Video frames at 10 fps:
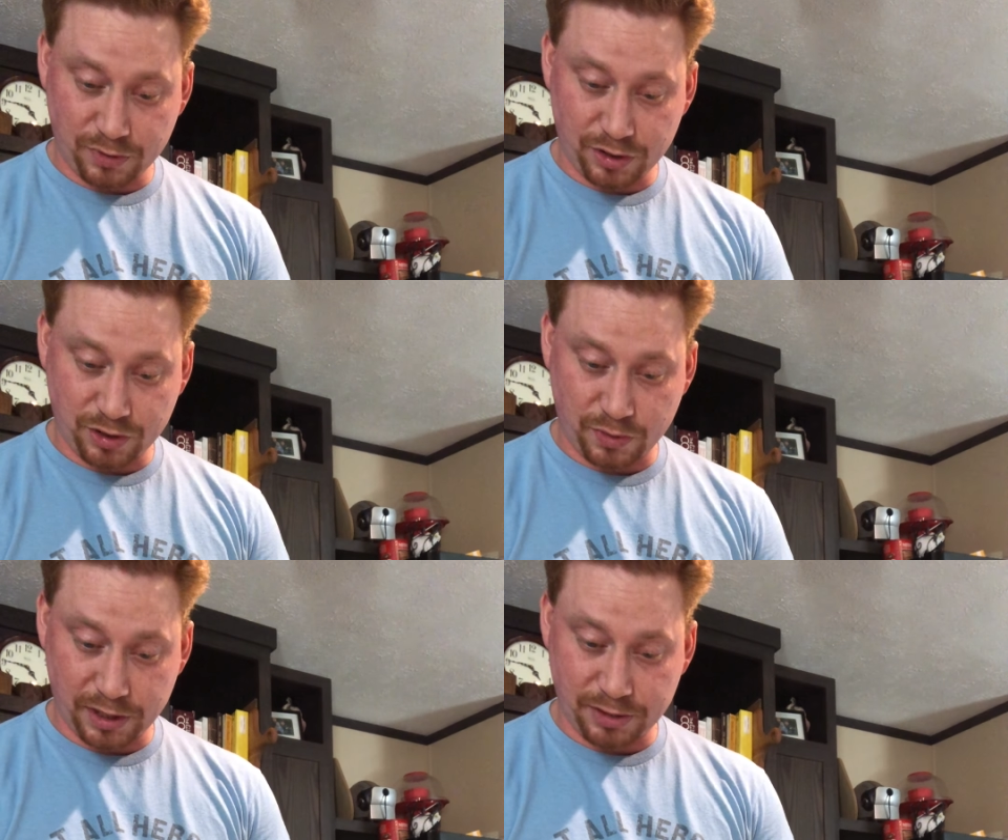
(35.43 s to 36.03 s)
when you
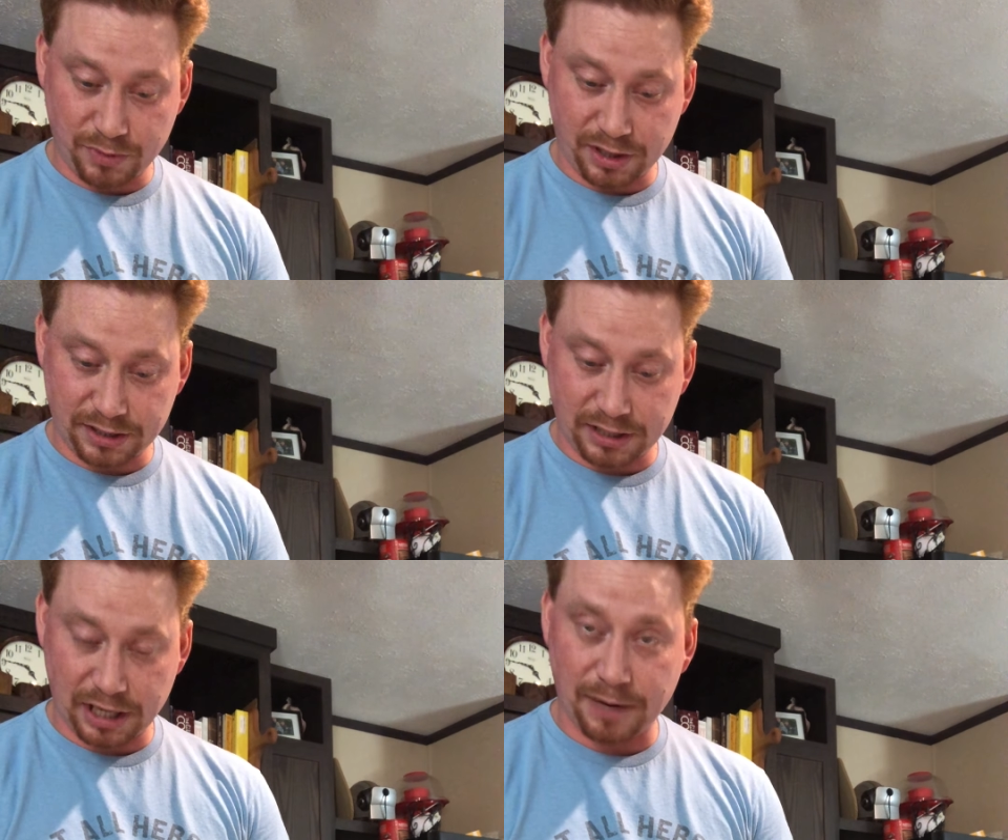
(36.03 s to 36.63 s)
squeeze them, you can
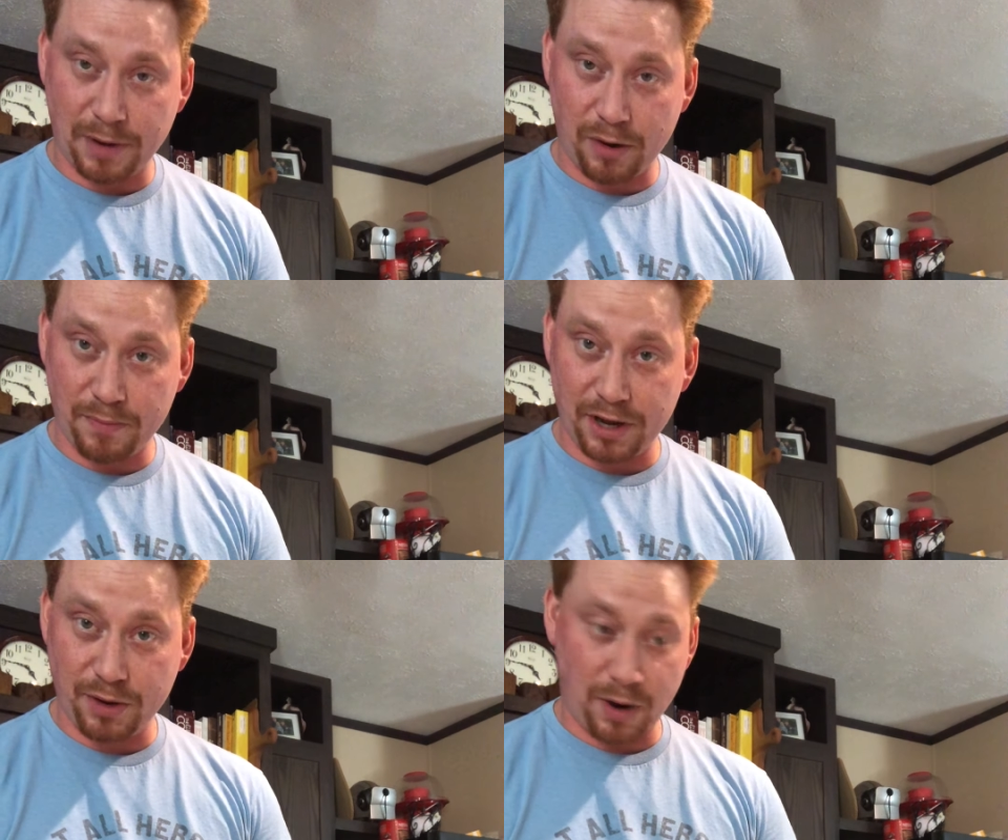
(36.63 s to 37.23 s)
see it come out,
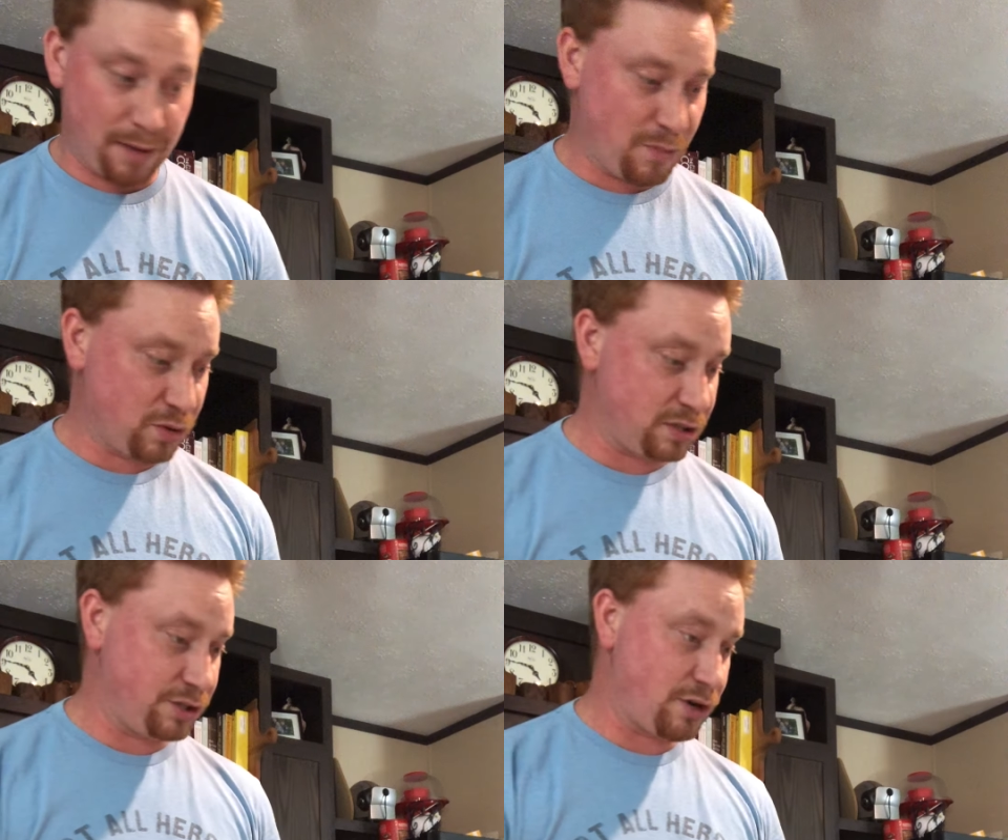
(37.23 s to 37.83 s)
but you want them
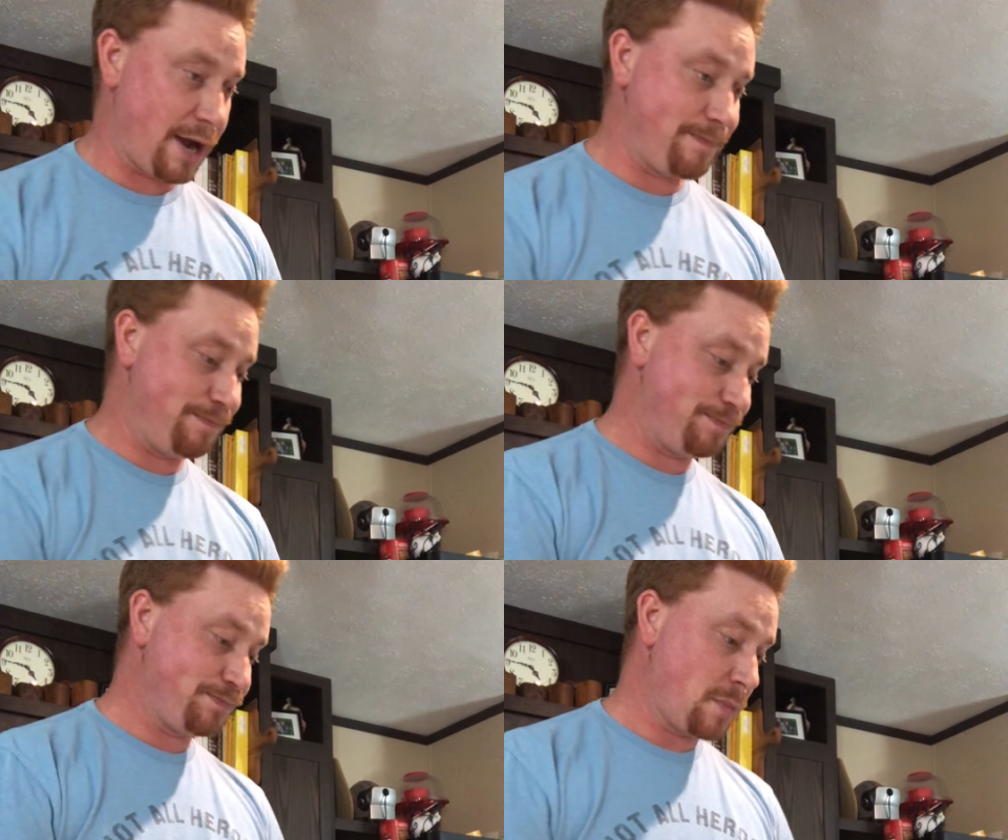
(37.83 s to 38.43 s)
mostly
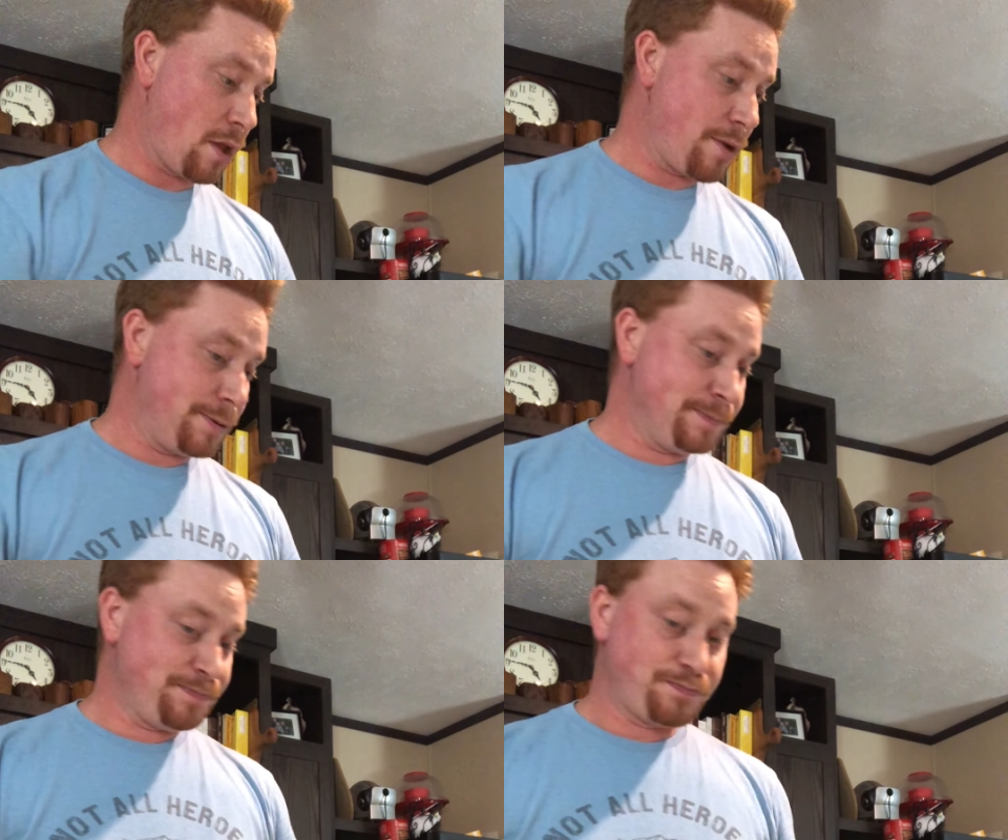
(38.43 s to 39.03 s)

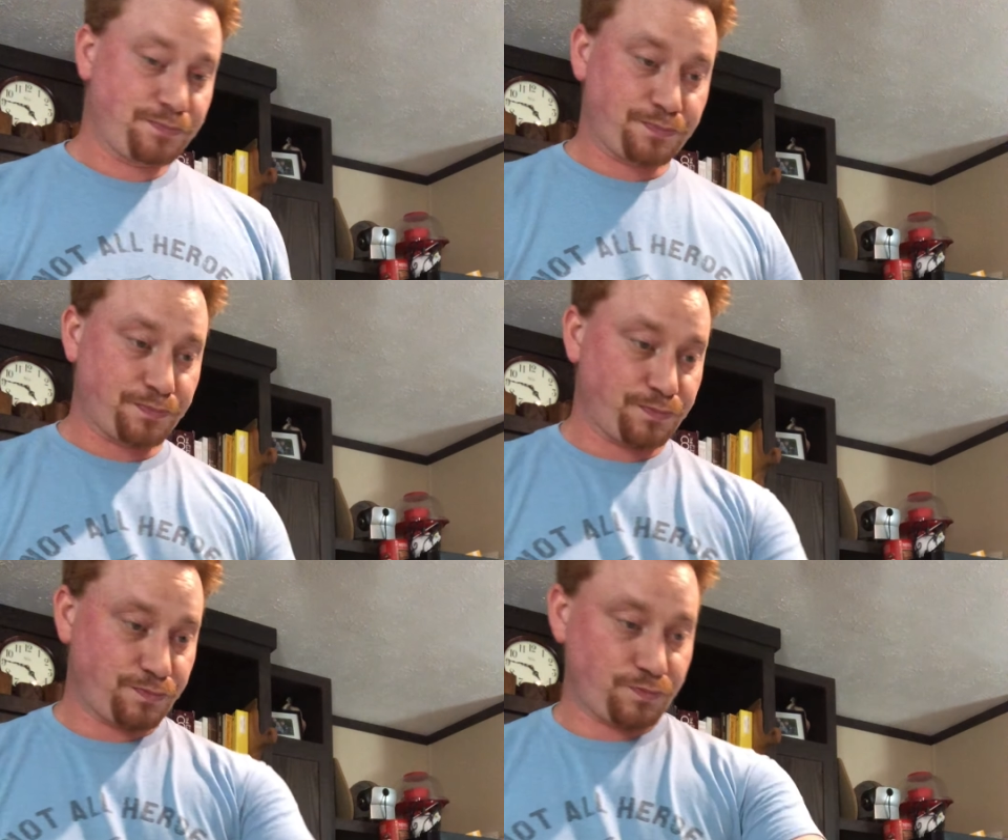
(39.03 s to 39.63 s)

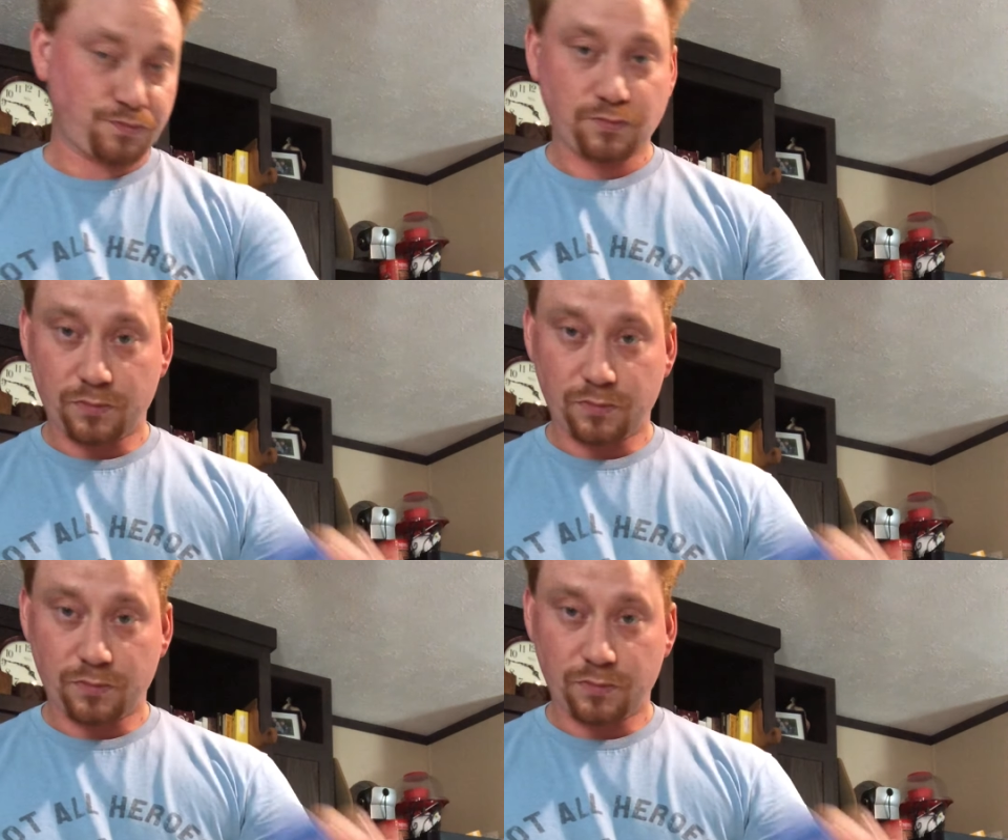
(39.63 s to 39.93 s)
dry.